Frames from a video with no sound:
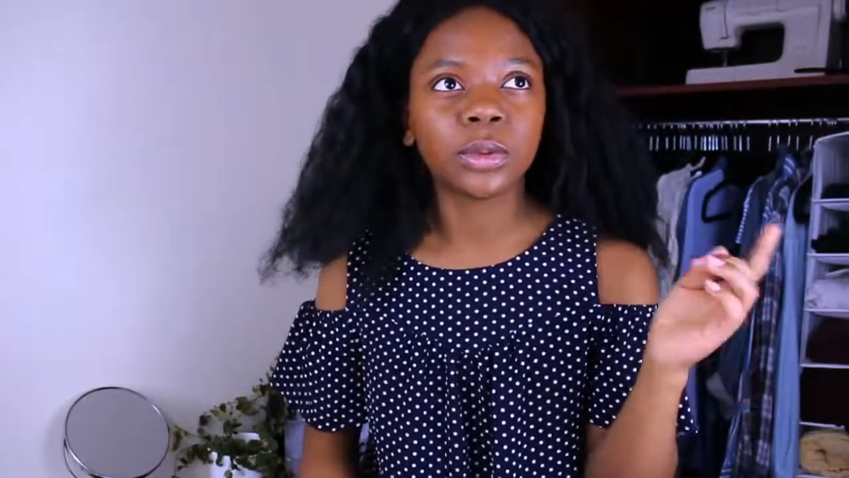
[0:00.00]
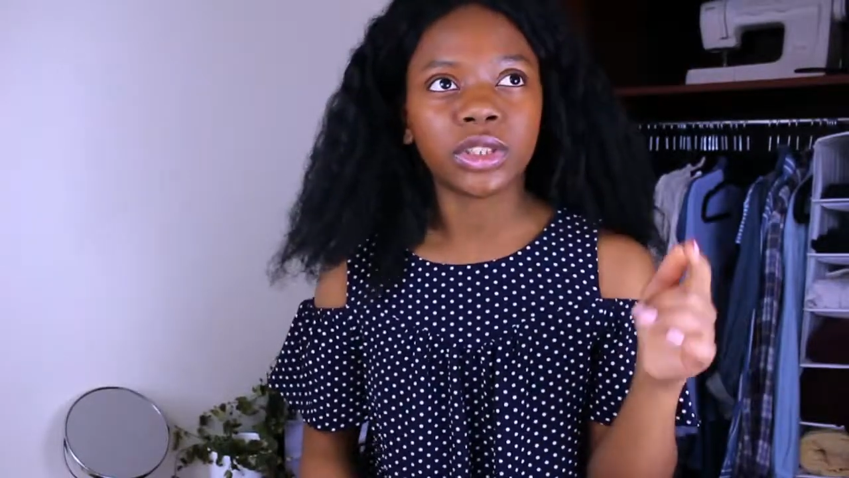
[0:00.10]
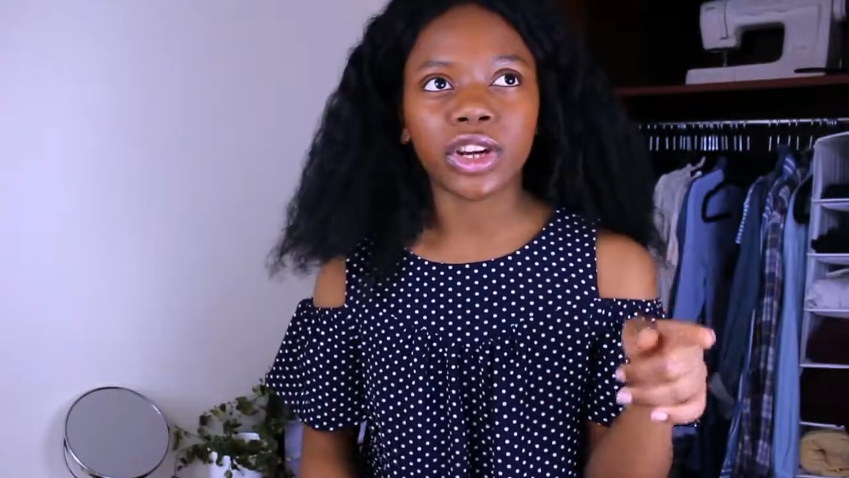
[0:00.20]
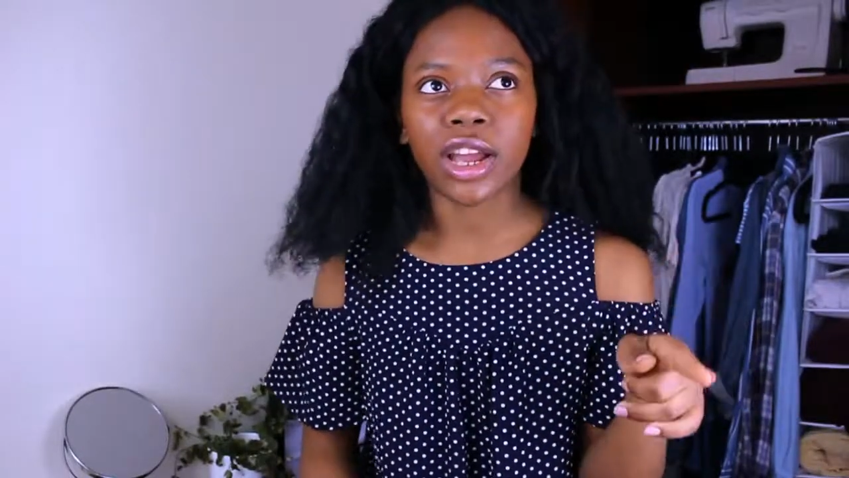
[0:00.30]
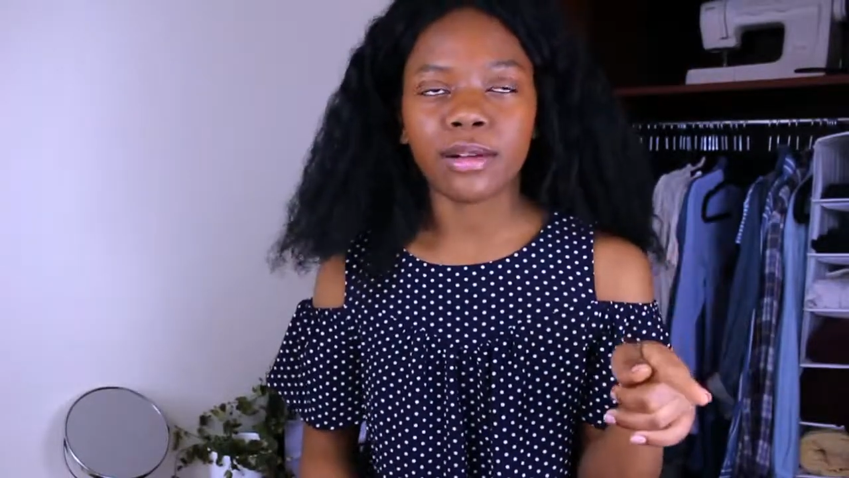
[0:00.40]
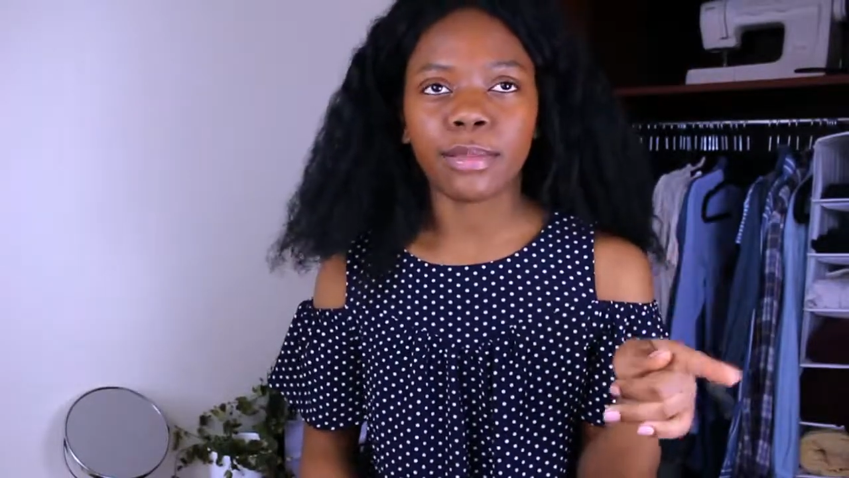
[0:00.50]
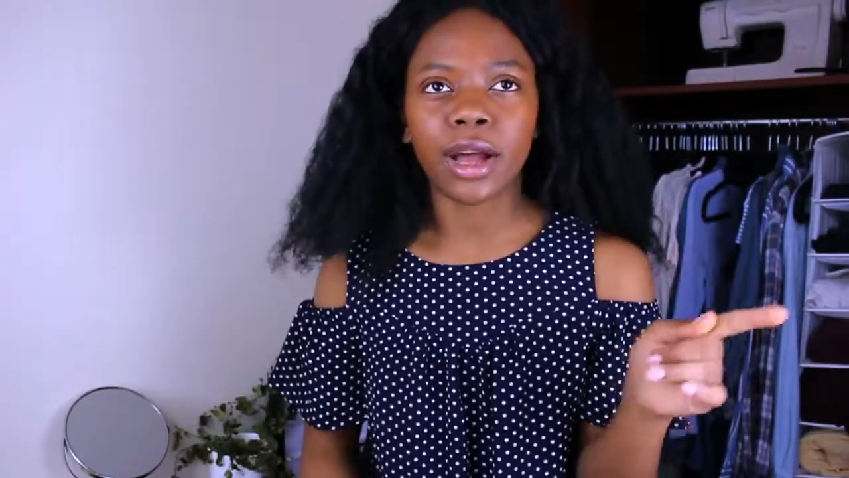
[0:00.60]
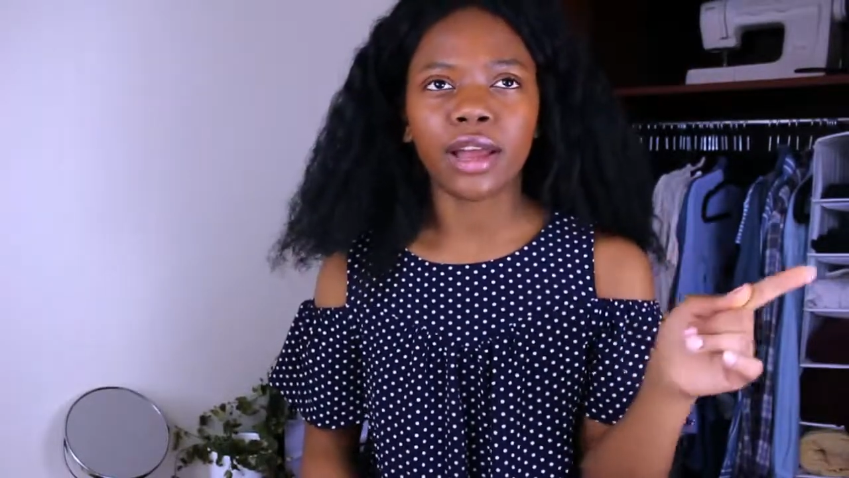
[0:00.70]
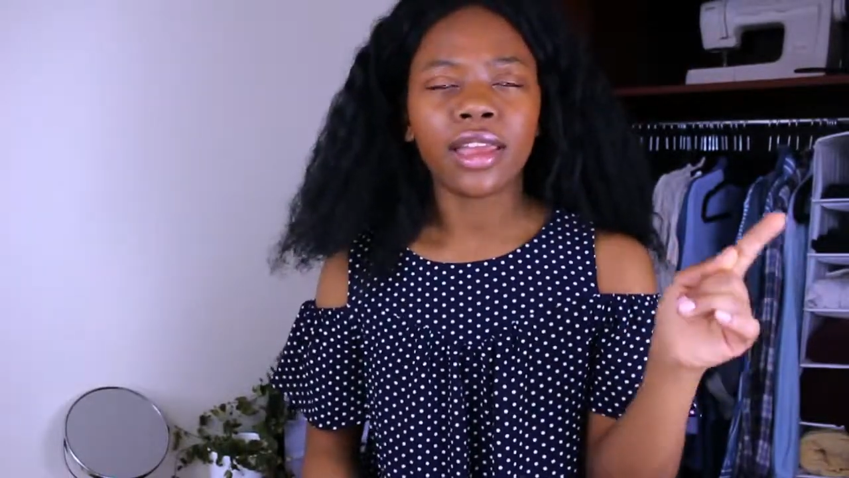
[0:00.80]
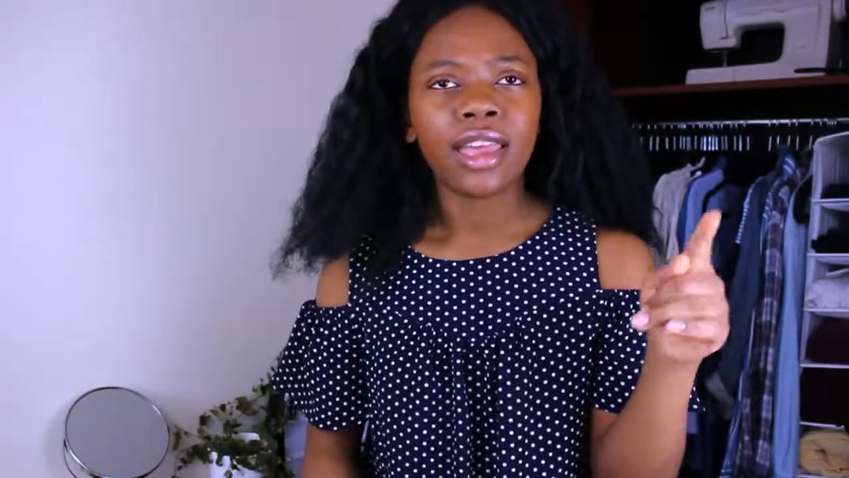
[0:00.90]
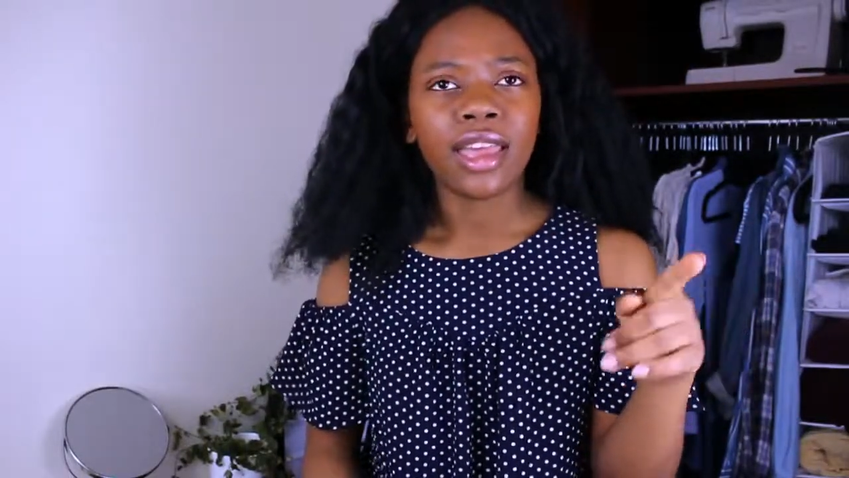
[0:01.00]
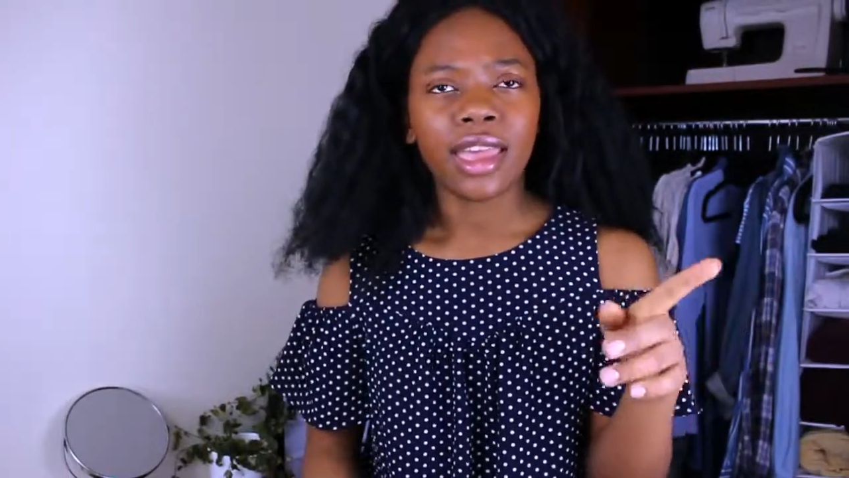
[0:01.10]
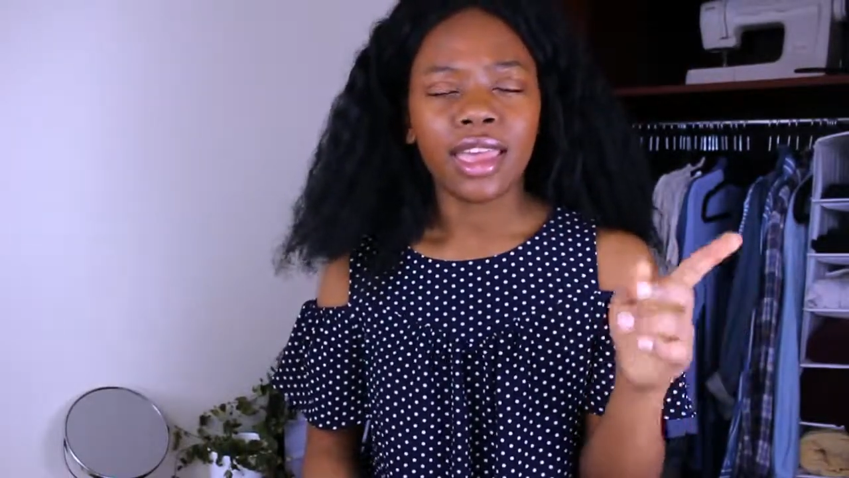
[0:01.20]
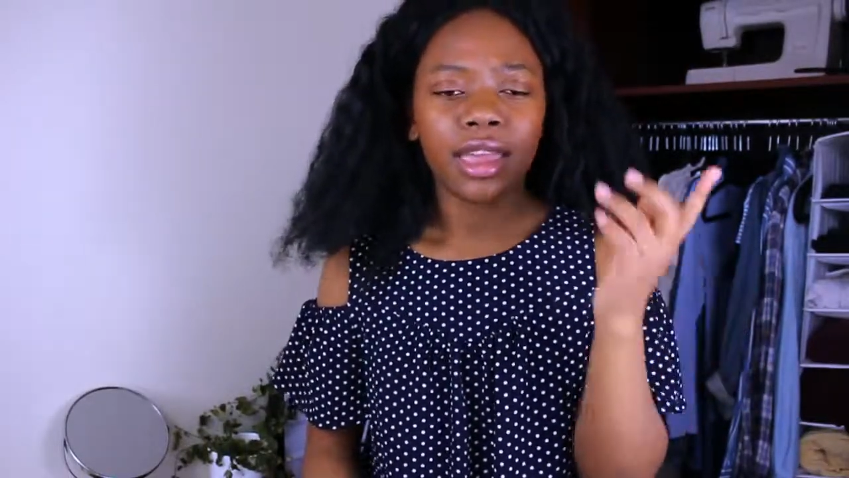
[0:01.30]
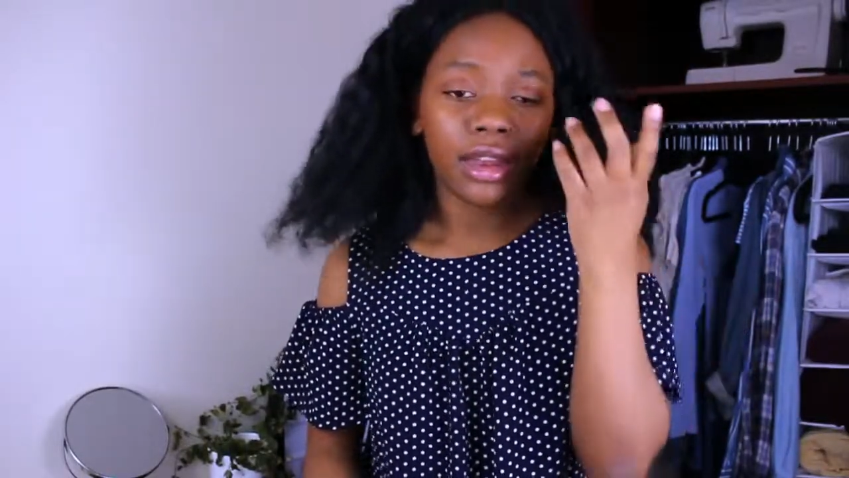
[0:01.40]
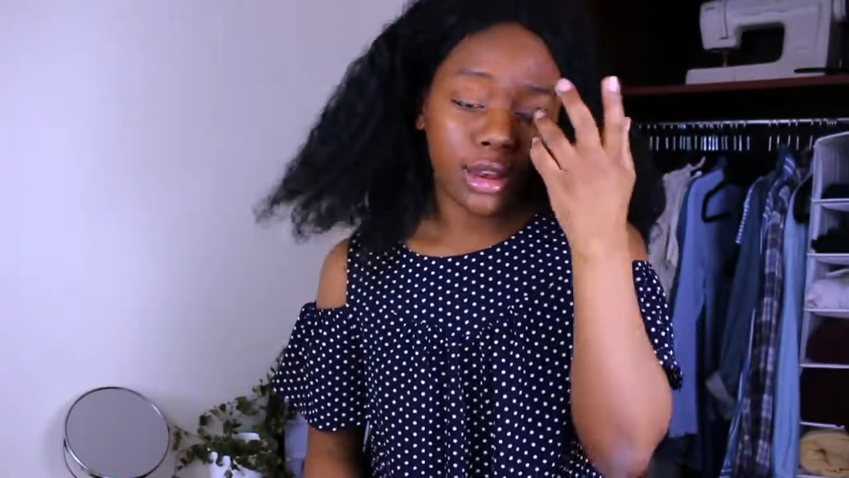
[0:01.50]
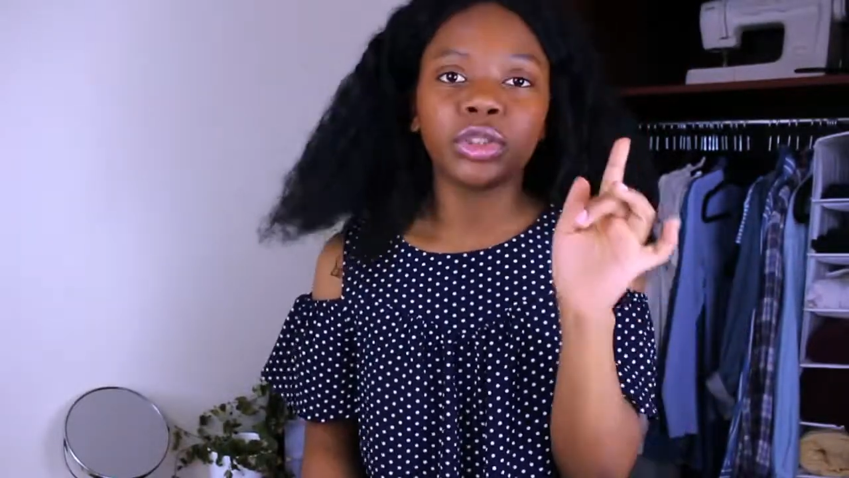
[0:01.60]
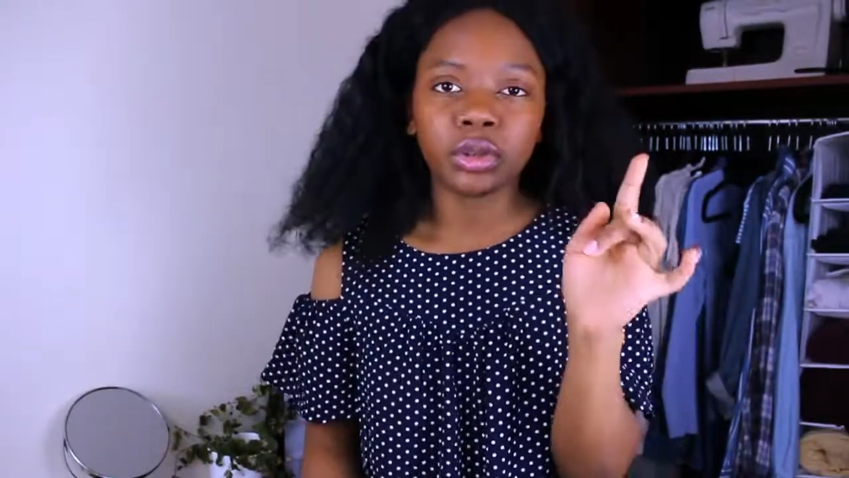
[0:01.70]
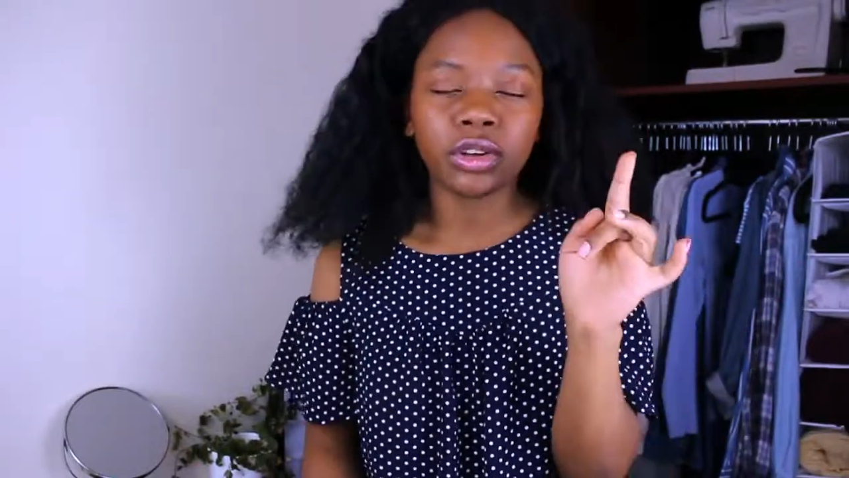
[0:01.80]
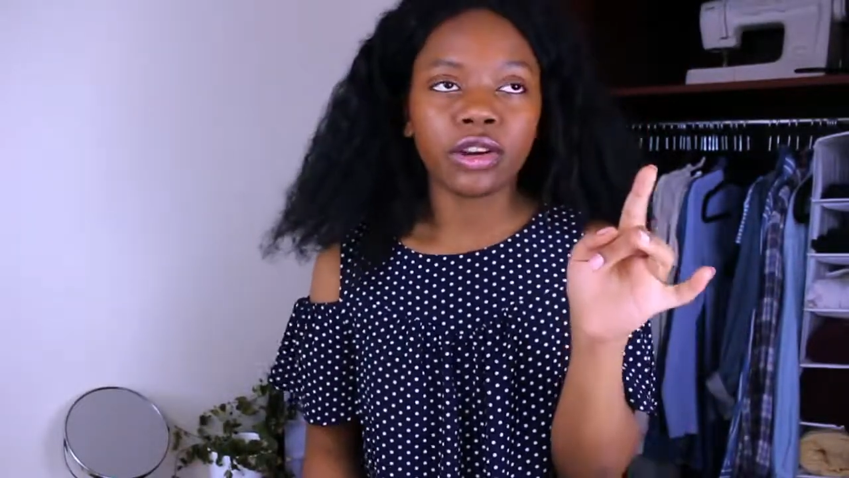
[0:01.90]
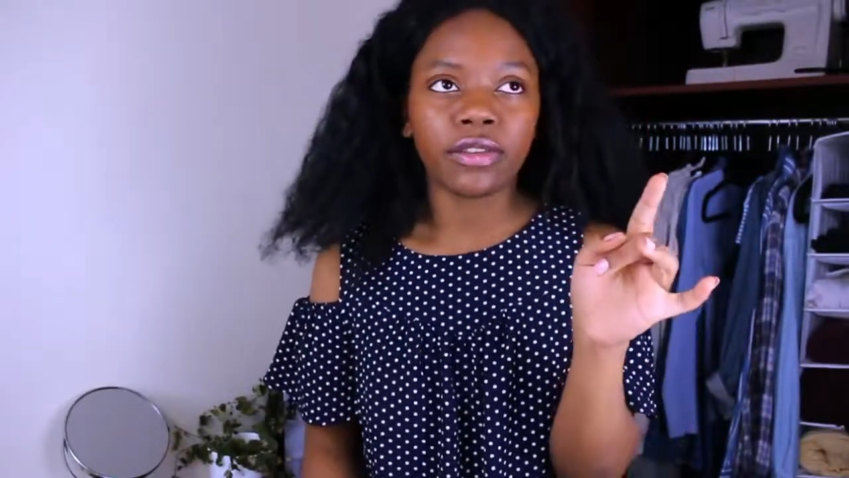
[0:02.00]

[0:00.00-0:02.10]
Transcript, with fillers: which I had bought in junior year